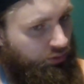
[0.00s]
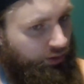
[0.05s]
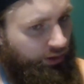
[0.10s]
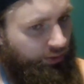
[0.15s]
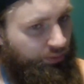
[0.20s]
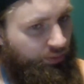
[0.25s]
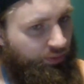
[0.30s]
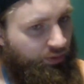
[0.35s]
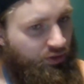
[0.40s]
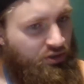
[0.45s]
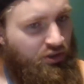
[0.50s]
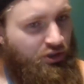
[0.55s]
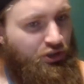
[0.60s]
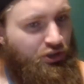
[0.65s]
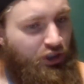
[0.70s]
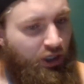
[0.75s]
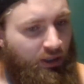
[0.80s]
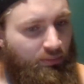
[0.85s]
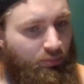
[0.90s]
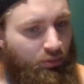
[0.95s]
Okay, well, there's a
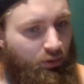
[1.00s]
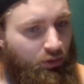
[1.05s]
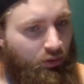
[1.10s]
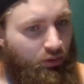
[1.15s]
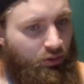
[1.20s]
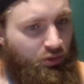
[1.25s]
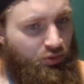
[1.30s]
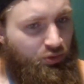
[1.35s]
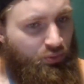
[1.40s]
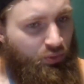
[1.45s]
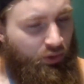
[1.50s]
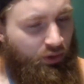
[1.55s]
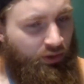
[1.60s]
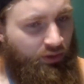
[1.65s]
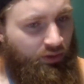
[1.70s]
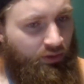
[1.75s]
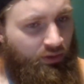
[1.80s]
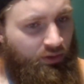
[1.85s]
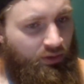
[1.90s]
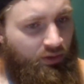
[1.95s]
Shane Burgos
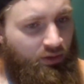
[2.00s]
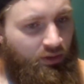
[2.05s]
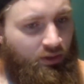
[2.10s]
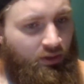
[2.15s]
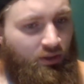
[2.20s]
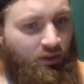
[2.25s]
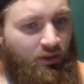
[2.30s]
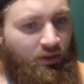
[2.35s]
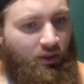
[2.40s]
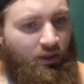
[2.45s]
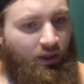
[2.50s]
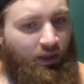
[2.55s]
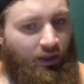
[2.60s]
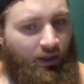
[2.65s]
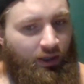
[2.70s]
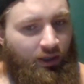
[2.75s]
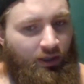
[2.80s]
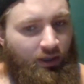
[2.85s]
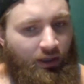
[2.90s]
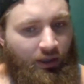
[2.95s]
one.
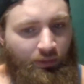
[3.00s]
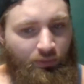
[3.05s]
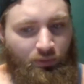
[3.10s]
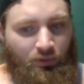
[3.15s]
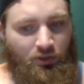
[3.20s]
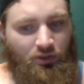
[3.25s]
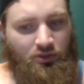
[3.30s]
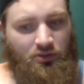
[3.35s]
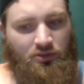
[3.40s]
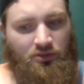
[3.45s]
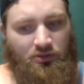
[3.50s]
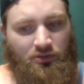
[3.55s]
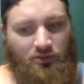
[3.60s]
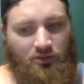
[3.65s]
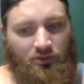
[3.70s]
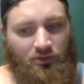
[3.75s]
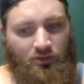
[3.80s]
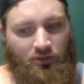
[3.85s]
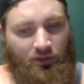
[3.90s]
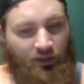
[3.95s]
And it
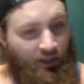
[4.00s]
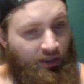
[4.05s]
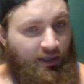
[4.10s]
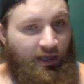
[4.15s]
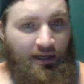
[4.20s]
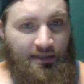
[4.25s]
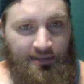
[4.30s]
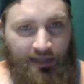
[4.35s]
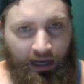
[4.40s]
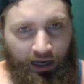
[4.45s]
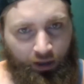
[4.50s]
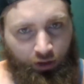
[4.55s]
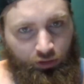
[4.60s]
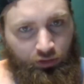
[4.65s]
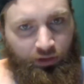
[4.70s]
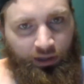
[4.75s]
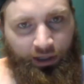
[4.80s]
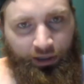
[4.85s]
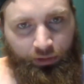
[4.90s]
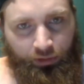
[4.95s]
was he got
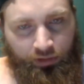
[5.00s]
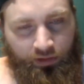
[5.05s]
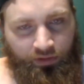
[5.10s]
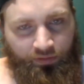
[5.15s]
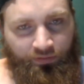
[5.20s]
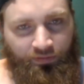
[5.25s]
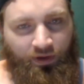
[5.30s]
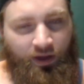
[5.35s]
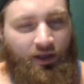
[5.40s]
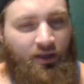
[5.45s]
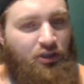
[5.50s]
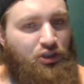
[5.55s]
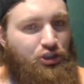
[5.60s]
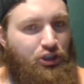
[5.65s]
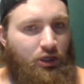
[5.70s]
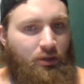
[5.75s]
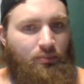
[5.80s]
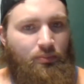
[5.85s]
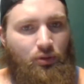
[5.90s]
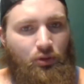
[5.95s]
tired later in the fight, and
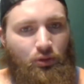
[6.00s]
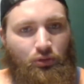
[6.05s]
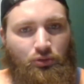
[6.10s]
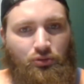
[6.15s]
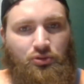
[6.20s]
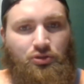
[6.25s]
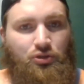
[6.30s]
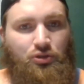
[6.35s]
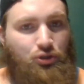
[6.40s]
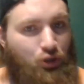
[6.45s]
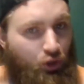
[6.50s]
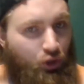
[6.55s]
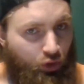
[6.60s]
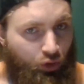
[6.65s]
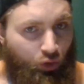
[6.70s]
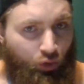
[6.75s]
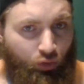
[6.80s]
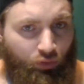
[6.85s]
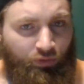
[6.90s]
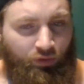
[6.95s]
Chambers
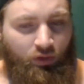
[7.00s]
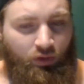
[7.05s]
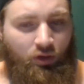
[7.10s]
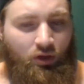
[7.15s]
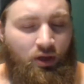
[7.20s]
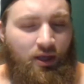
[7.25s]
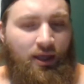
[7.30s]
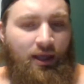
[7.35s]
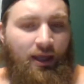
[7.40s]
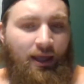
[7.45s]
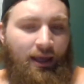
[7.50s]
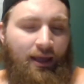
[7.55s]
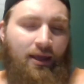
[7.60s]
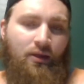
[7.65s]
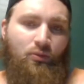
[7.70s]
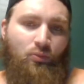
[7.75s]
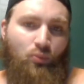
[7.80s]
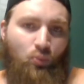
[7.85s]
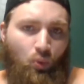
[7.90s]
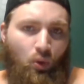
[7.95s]
took over
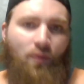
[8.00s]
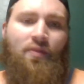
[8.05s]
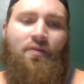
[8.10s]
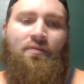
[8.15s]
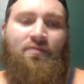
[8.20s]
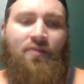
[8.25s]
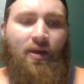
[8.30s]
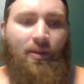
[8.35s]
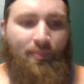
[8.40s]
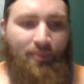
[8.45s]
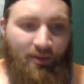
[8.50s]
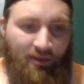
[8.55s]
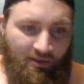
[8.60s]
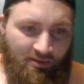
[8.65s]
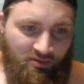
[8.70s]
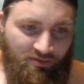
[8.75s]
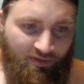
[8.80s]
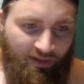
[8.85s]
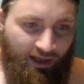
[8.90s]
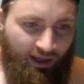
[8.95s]
and won the fight
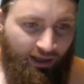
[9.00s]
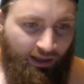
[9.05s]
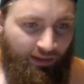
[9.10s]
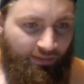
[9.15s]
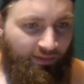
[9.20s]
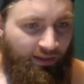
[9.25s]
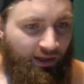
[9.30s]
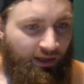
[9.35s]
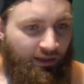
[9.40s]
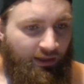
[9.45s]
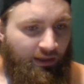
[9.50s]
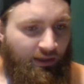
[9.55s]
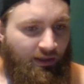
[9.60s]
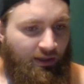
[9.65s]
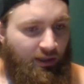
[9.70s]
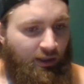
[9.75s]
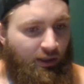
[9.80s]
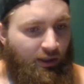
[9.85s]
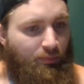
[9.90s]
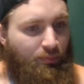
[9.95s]
because of that. And then
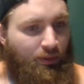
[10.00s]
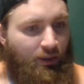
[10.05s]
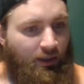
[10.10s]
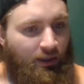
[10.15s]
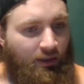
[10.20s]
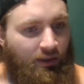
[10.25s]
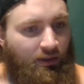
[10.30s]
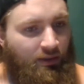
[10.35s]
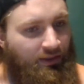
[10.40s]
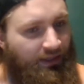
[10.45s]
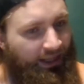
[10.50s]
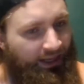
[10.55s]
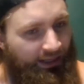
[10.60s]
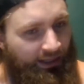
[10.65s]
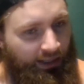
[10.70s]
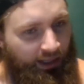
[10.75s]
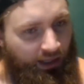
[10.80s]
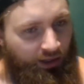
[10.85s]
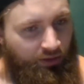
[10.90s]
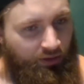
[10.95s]
he beat
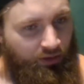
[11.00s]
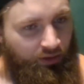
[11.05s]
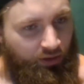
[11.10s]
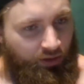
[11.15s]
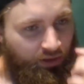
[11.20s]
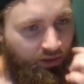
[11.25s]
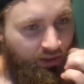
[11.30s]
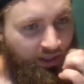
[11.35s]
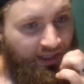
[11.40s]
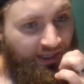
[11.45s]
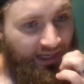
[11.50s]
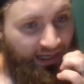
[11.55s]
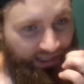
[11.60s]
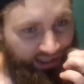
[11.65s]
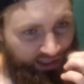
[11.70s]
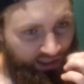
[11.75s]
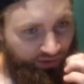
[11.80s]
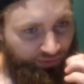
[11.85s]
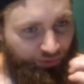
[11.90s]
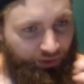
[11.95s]
Danny Henry, yeah,
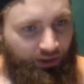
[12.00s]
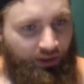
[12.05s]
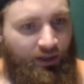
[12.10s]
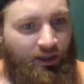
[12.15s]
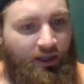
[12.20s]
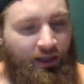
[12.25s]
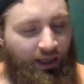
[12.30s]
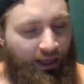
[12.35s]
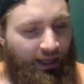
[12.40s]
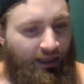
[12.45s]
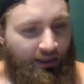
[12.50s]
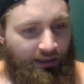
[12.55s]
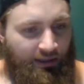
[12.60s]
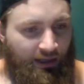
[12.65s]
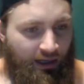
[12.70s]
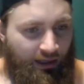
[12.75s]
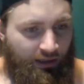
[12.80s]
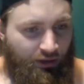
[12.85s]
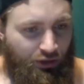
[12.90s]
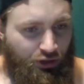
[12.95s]
Danny Henry, and a
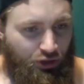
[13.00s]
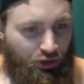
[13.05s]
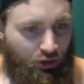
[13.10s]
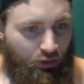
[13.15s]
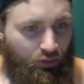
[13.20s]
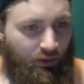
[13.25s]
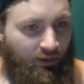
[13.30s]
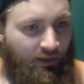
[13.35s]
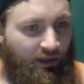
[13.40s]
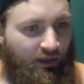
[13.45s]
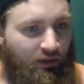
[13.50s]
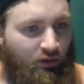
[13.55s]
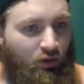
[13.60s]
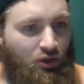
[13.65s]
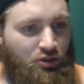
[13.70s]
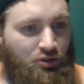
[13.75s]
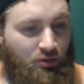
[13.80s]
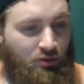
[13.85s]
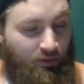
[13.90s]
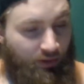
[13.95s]
Anaconda choke, and then he
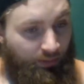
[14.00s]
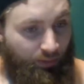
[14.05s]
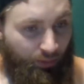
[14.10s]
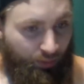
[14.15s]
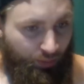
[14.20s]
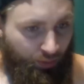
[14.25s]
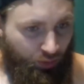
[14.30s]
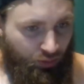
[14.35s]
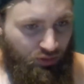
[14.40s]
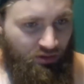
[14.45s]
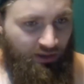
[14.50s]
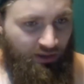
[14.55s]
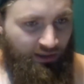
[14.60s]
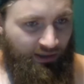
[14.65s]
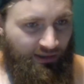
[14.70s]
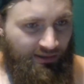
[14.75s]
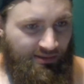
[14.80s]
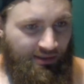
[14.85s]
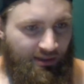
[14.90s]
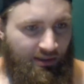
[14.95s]
lost to yeah, Barboza,
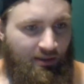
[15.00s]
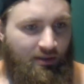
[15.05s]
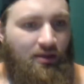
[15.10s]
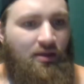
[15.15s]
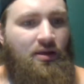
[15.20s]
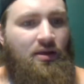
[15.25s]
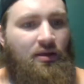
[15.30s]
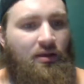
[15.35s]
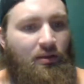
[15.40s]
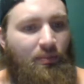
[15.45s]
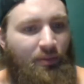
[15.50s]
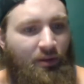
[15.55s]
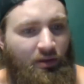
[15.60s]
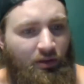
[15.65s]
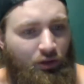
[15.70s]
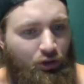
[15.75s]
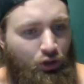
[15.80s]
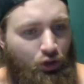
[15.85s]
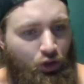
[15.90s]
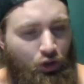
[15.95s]
like I said.
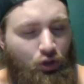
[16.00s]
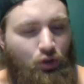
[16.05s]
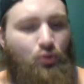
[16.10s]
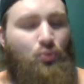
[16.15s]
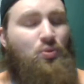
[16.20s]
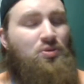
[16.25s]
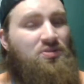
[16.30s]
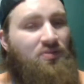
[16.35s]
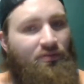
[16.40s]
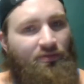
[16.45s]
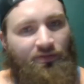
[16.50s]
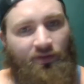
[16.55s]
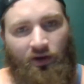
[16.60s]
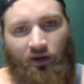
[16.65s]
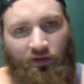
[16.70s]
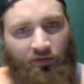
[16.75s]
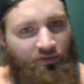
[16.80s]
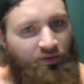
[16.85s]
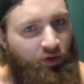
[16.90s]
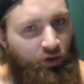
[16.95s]
Camila Kirk was a
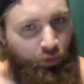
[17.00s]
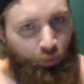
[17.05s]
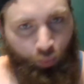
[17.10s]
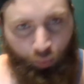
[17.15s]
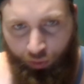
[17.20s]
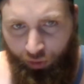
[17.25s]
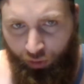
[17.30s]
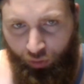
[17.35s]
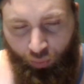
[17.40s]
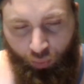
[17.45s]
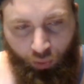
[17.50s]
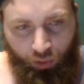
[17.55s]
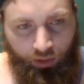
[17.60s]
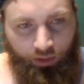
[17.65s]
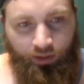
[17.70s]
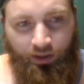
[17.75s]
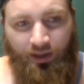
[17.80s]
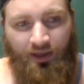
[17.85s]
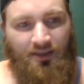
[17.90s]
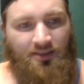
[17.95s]
very, very weird
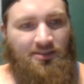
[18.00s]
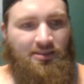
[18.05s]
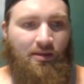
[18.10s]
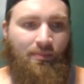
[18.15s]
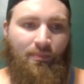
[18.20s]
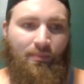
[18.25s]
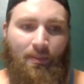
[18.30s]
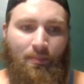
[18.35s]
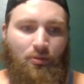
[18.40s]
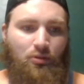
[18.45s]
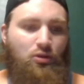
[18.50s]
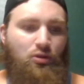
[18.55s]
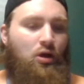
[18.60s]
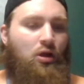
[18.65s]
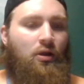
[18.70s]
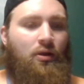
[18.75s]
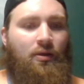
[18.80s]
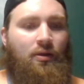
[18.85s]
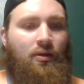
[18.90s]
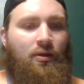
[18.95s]
one. Some people
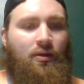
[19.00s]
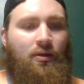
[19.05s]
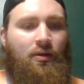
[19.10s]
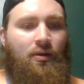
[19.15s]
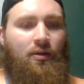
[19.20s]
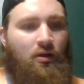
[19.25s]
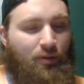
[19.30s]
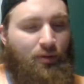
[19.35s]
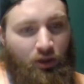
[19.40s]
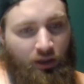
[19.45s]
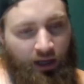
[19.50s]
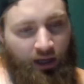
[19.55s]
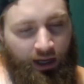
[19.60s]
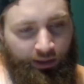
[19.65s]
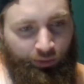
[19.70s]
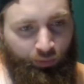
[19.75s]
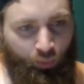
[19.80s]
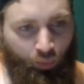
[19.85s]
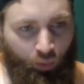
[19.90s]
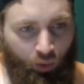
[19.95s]
thought uh,
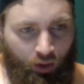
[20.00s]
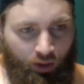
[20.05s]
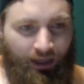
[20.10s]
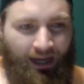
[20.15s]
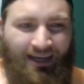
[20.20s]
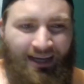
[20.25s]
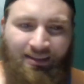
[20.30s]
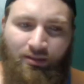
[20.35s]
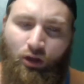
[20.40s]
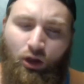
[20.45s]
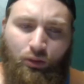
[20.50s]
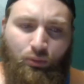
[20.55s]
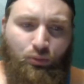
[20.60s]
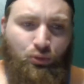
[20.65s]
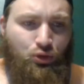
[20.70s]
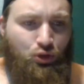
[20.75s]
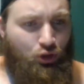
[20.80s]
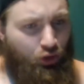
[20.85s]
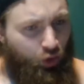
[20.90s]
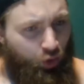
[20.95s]
Amirkhani won. I thought it
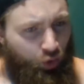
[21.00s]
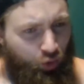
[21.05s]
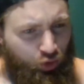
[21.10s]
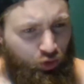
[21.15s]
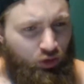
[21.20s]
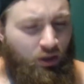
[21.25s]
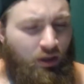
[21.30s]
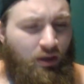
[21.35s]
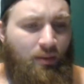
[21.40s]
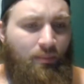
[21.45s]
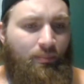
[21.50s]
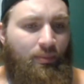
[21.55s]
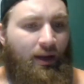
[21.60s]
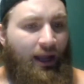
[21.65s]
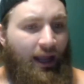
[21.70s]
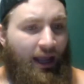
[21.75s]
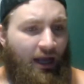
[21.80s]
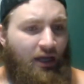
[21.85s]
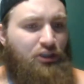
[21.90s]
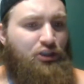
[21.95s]
was close,
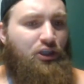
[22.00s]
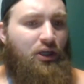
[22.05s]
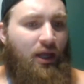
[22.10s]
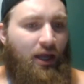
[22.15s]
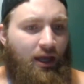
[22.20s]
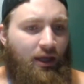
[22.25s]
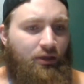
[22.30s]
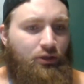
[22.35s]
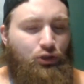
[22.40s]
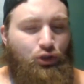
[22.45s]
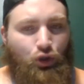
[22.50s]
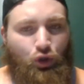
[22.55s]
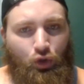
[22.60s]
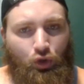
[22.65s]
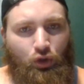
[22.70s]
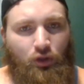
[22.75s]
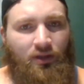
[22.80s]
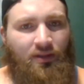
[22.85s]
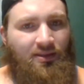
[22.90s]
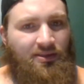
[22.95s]
but I actually had
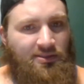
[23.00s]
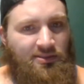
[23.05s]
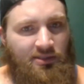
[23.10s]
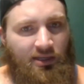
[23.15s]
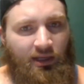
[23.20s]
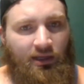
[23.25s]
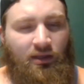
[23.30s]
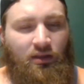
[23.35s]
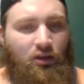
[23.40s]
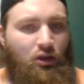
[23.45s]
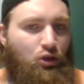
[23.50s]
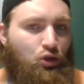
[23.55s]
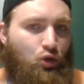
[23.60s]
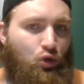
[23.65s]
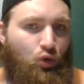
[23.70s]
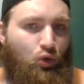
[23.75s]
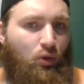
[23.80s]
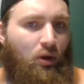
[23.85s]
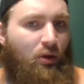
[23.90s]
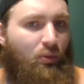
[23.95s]
Kirk in the second and the
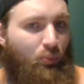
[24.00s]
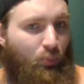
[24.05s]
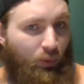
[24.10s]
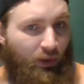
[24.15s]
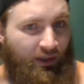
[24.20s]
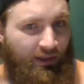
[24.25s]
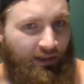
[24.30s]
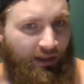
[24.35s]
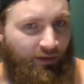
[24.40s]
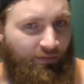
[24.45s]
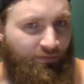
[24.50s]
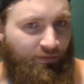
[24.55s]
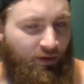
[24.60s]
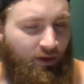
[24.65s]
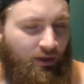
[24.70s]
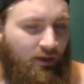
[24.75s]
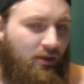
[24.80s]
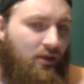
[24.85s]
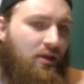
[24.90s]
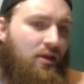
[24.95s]
third round winning that
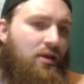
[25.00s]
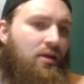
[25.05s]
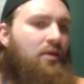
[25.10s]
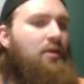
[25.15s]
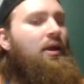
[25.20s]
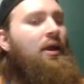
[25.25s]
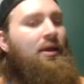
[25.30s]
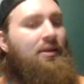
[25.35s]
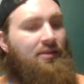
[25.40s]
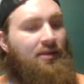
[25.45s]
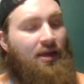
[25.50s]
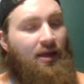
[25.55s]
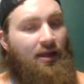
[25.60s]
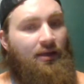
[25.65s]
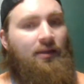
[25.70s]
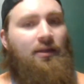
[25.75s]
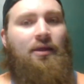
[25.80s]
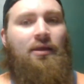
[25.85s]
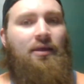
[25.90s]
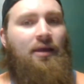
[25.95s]
fight.
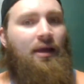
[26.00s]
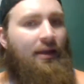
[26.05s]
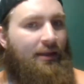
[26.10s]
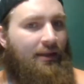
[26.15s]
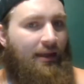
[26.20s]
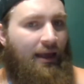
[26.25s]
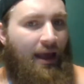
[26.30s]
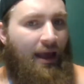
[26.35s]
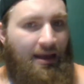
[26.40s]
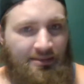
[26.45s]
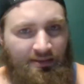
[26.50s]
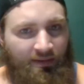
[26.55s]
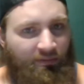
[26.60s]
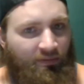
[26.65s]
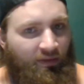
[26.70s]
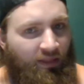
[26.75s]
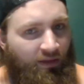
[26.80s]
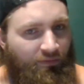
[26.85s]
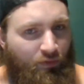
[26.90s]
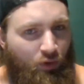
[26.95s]
Again, he kind of gassed
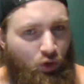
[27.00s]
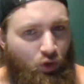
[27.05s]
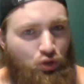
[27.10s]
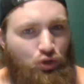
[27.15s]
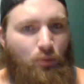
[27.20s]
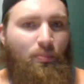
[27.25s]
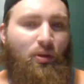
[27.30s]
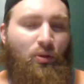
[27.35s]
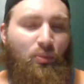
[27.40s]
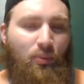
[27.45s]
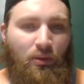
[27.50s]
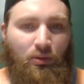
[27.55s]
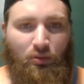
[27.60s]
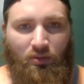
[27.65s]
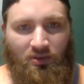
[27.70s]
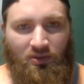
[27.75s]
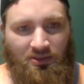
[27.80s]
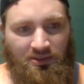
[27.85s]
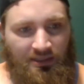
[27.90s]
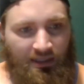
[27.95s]
after that first round, midway
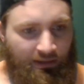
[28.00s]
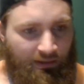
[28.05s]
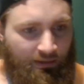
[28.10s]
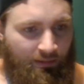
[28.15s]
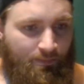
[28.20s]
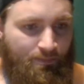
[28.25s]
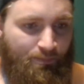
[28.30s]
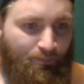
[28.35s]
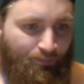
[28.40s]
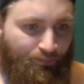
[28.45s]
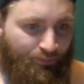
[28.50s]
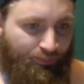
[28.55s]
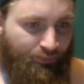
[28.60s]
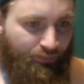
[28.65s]
through the second.